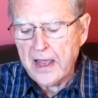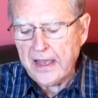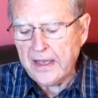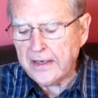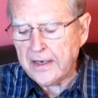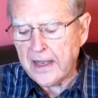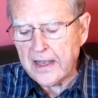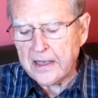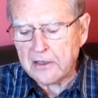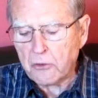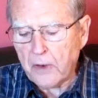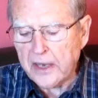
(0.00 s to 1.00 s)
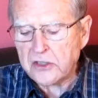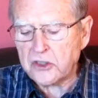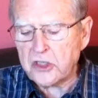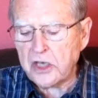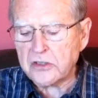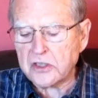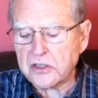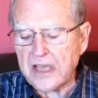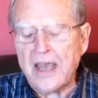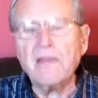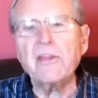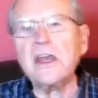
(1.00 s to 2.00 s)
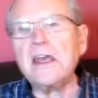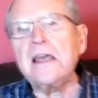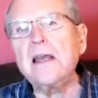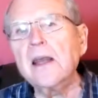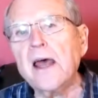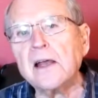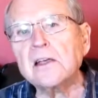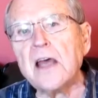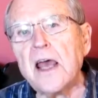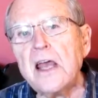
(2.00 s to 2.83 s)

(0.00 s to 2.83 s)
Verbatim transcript: and Christ Jesus and the elect